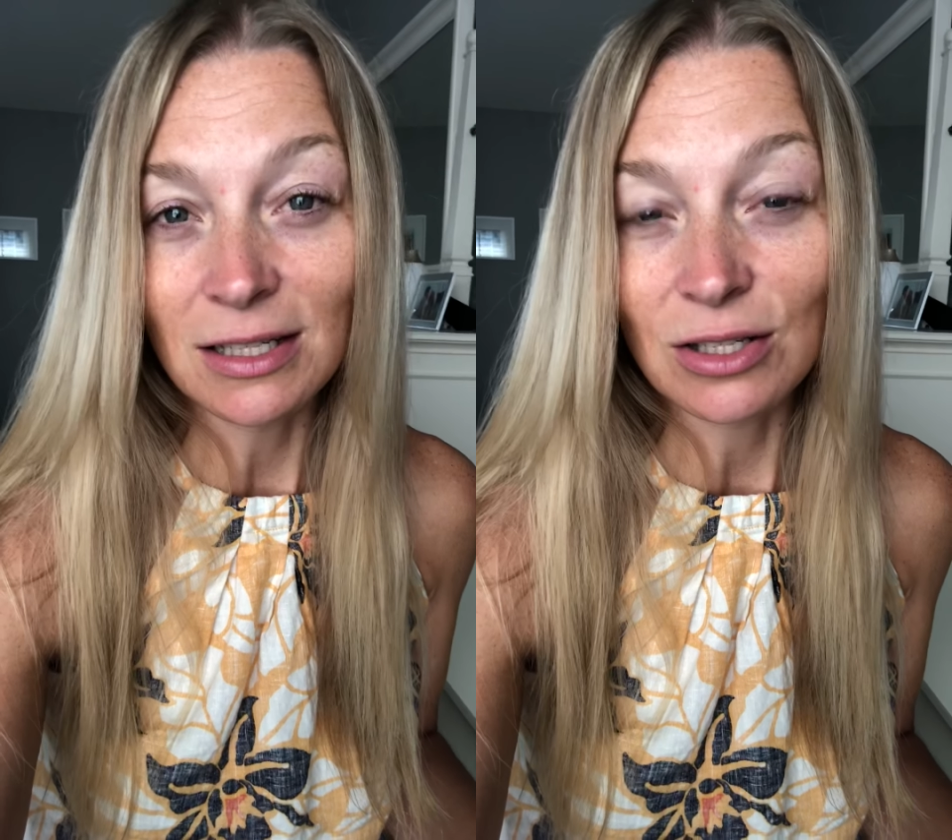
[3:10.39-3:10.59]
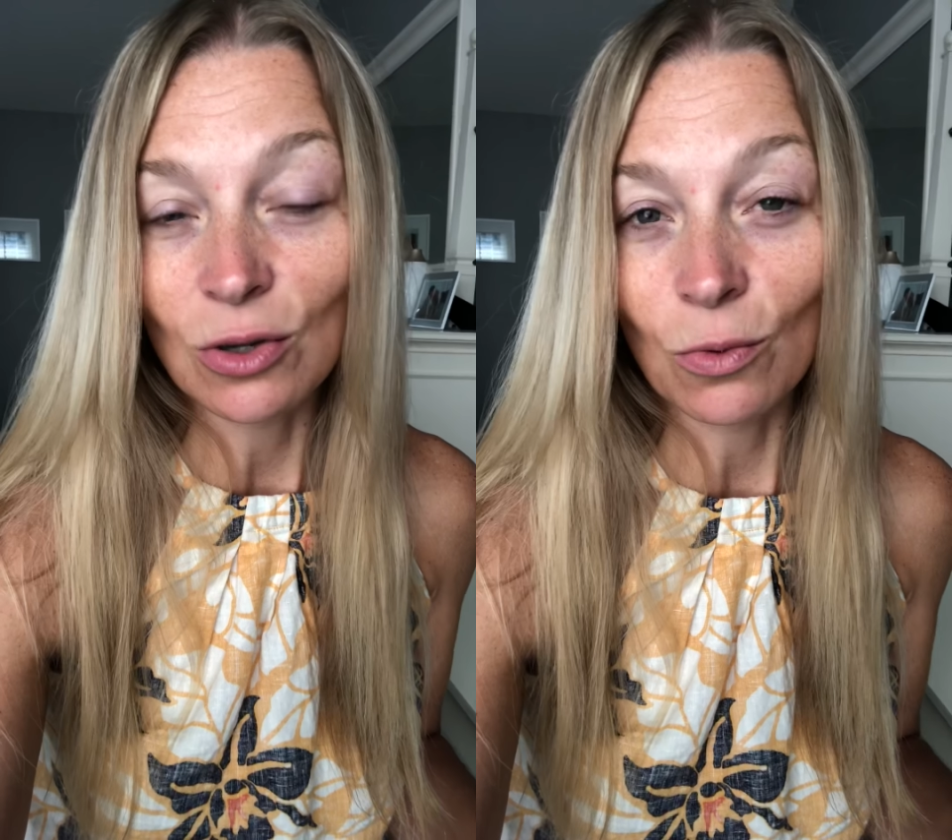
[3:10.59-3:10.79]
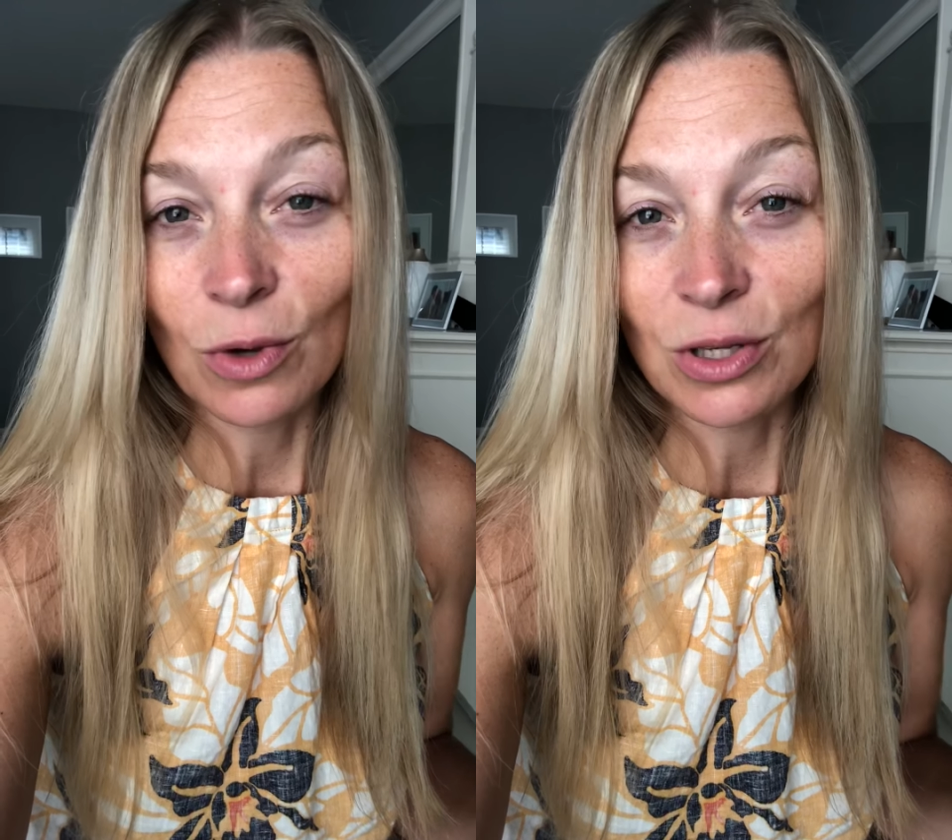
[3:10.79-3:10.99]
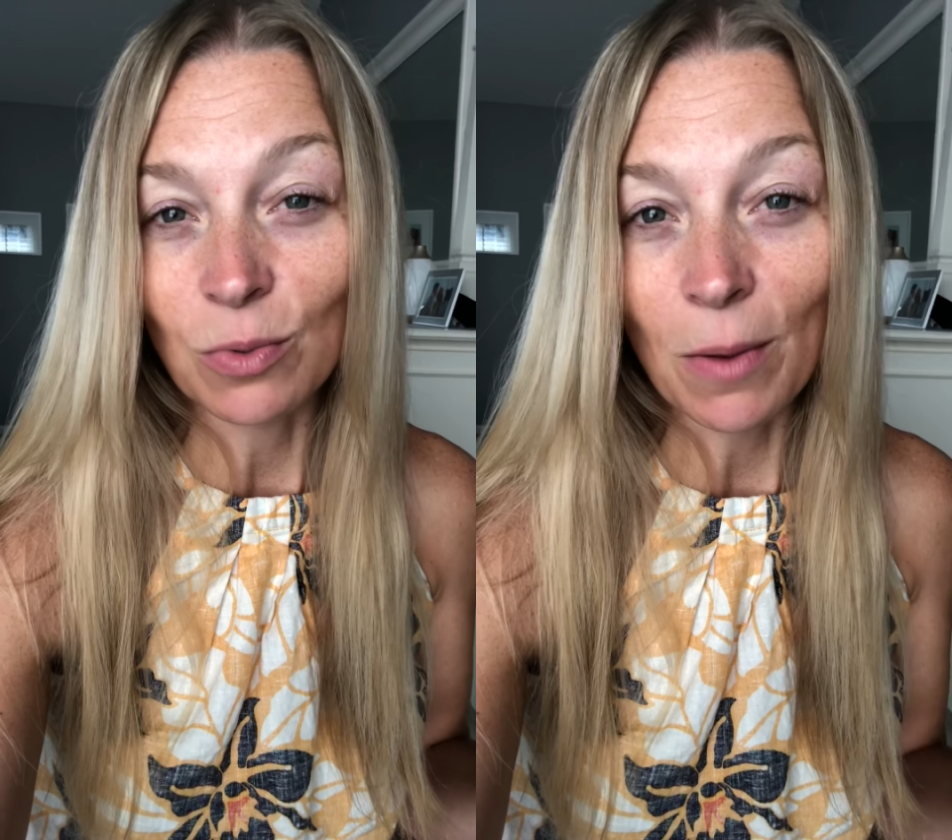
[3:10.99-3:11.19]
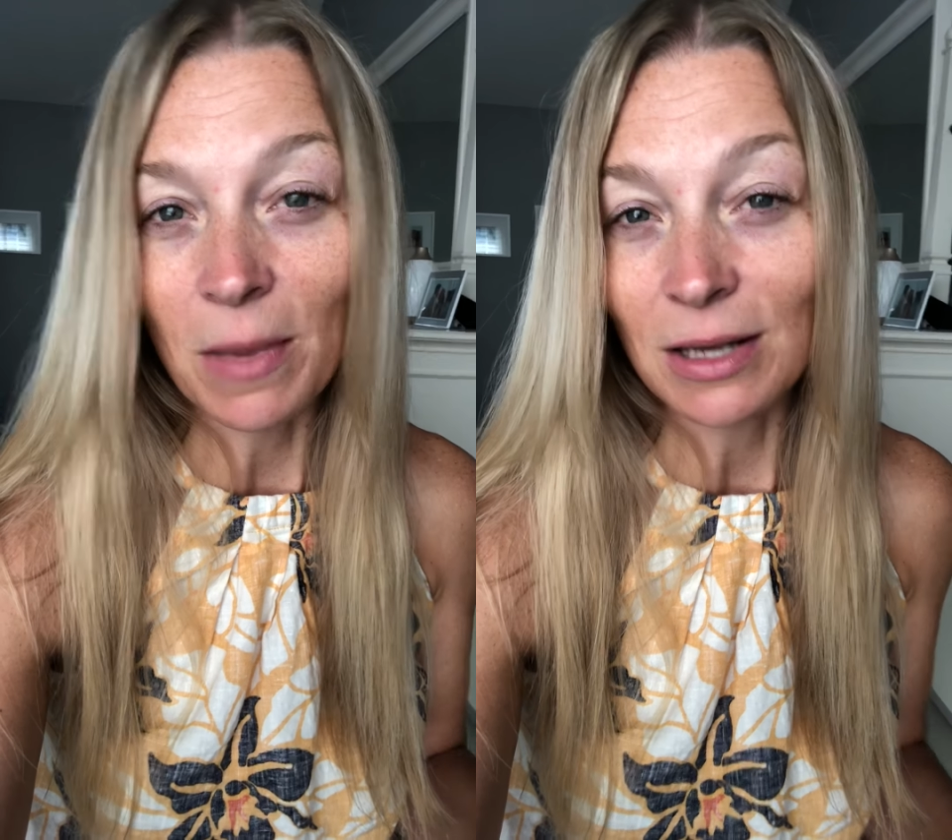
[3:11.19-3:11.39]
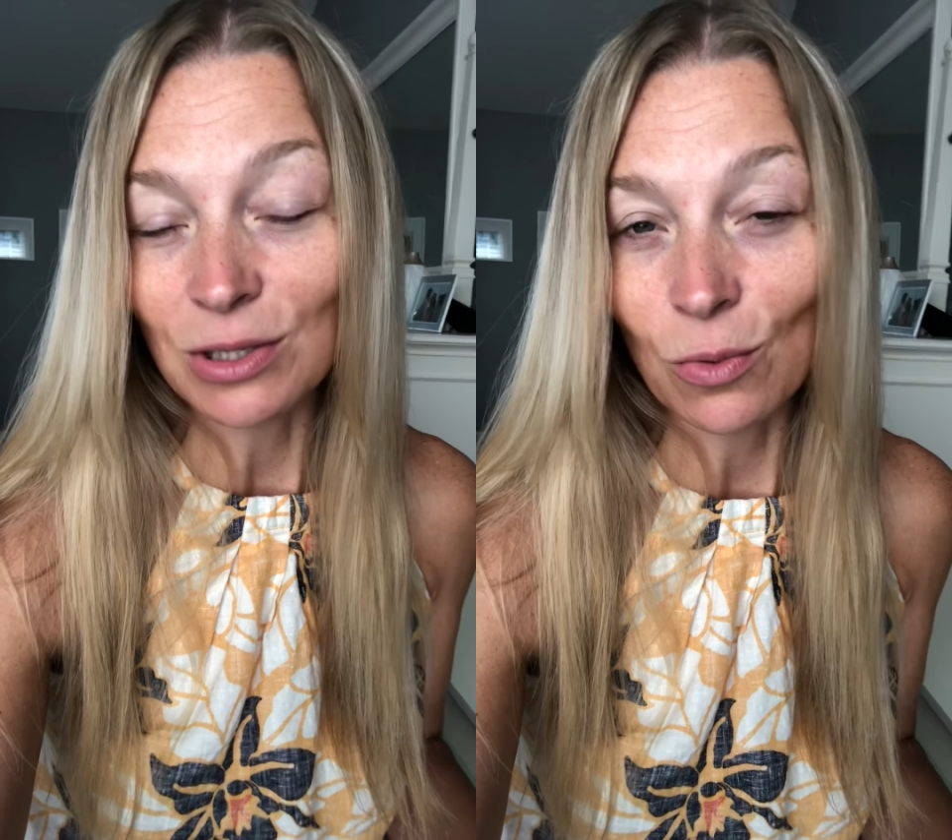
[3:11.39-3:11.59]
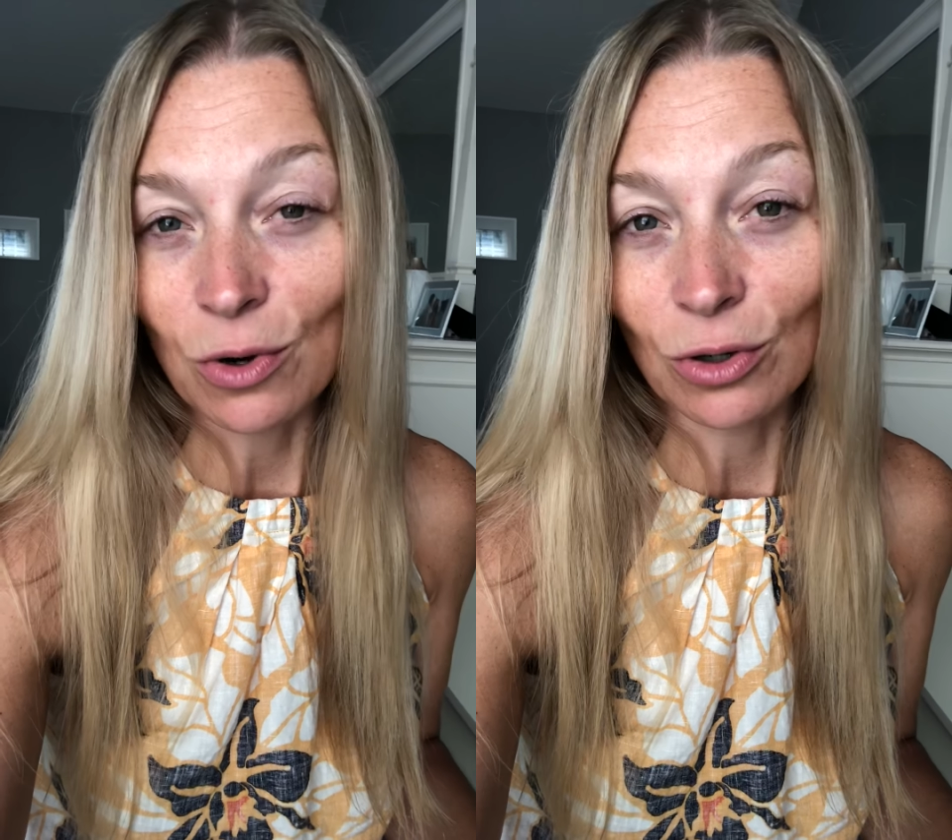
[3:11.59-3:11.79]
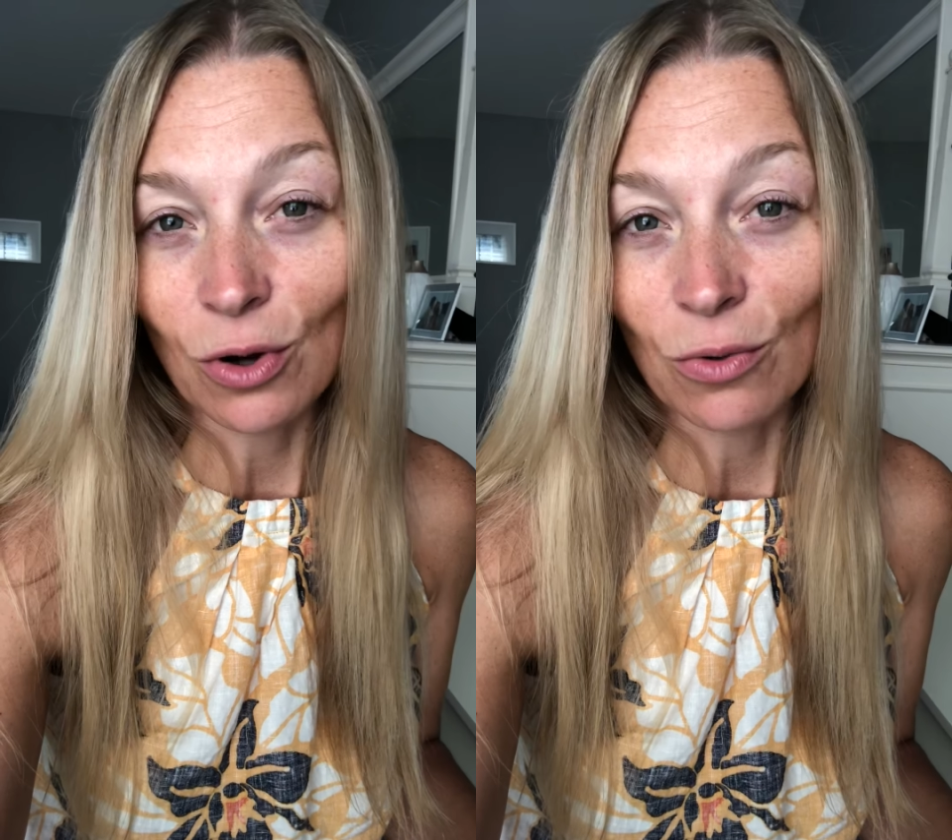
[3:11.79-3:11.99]
It's the it's what makes the
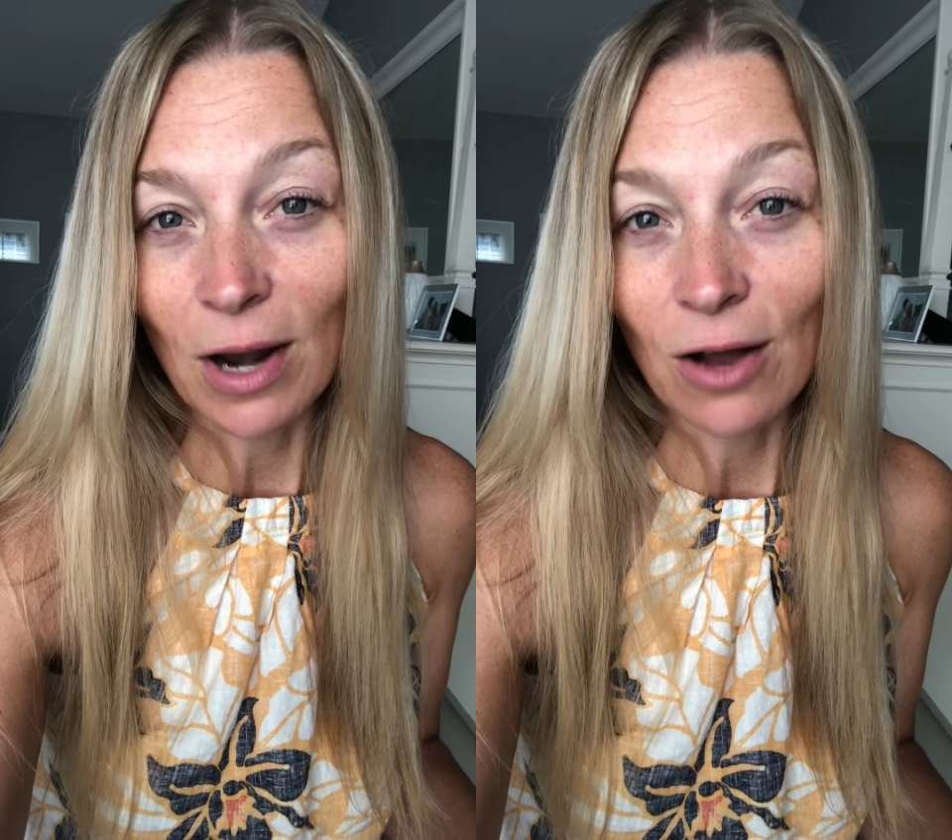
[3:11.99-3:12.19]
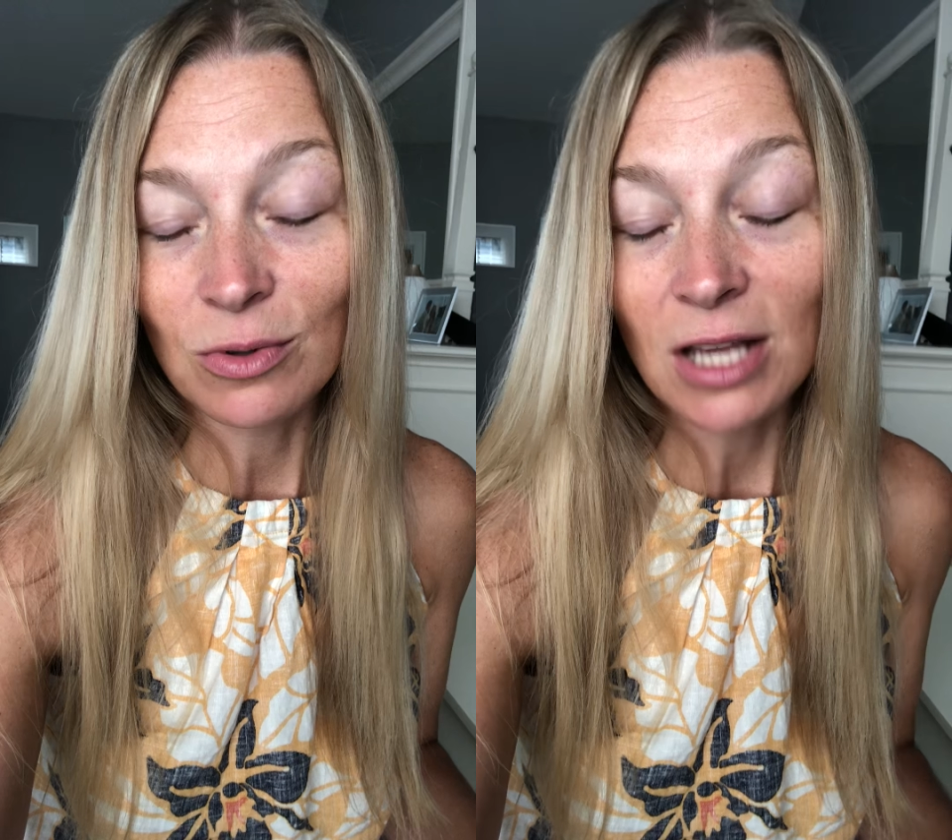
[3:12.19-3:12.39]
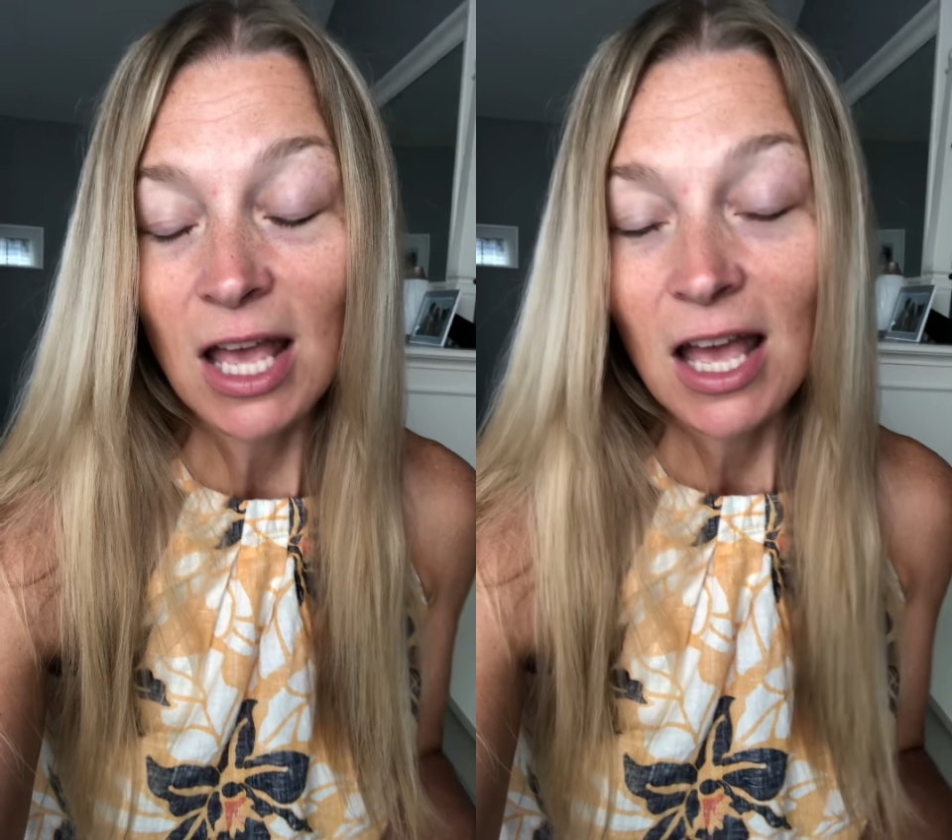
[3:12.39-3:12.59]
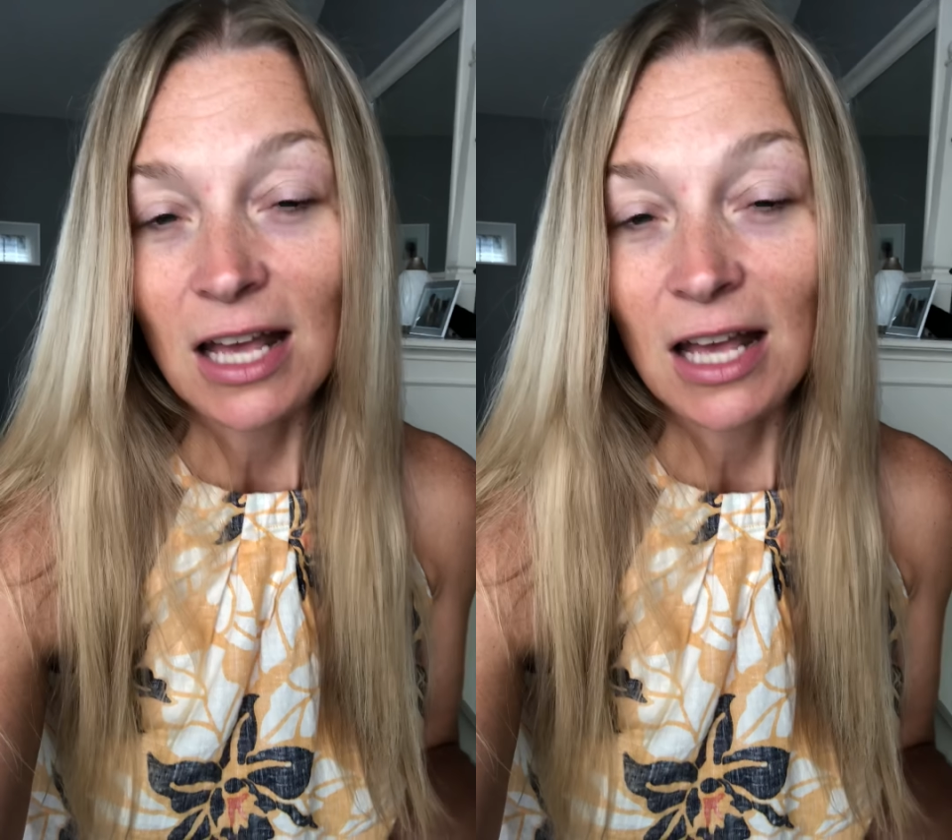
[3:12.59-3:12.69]
world go round.